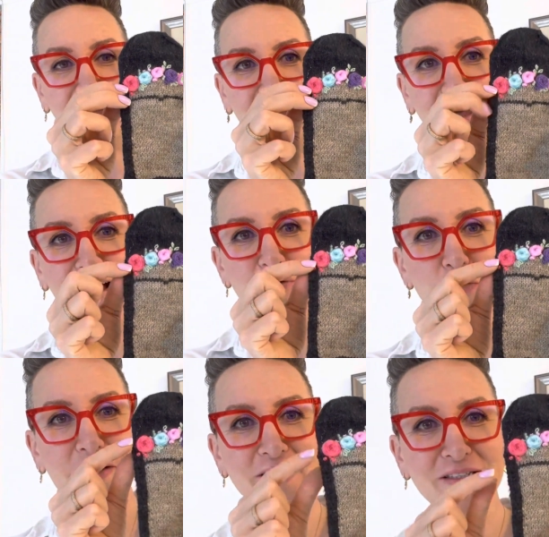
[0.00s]
I
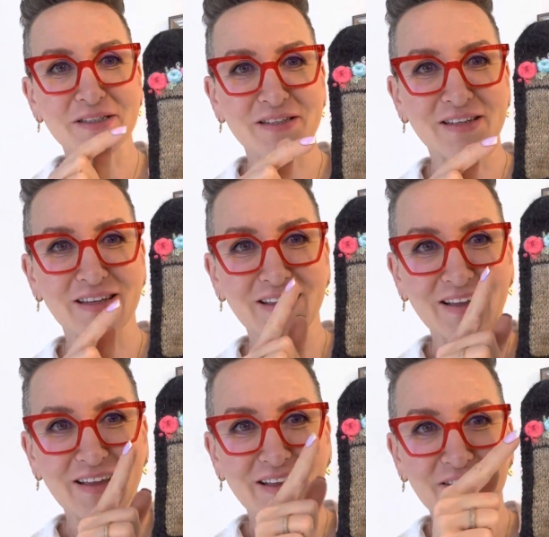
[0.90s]
wanted
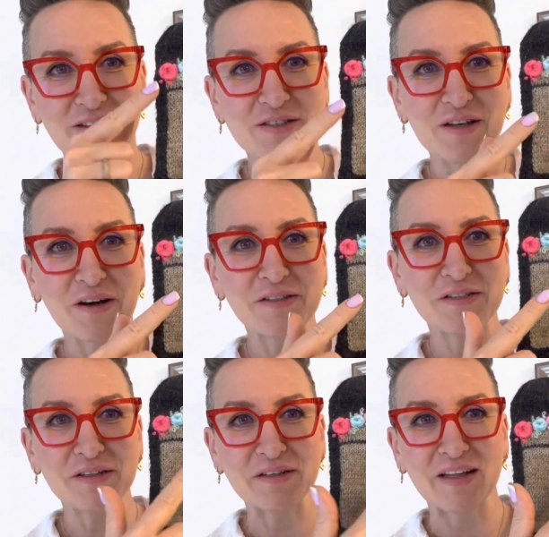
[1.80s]
the sock
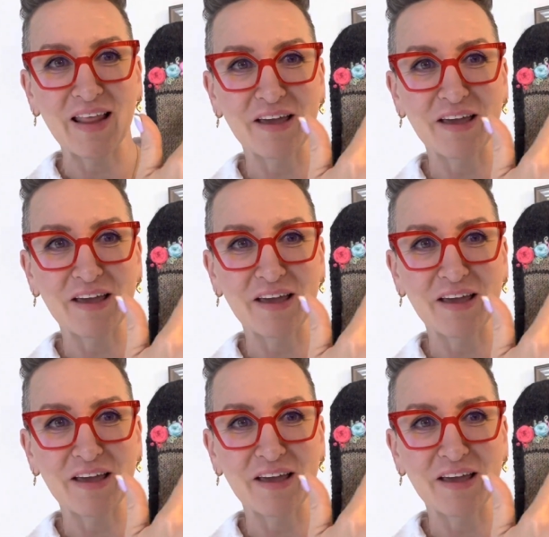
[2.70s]
to look like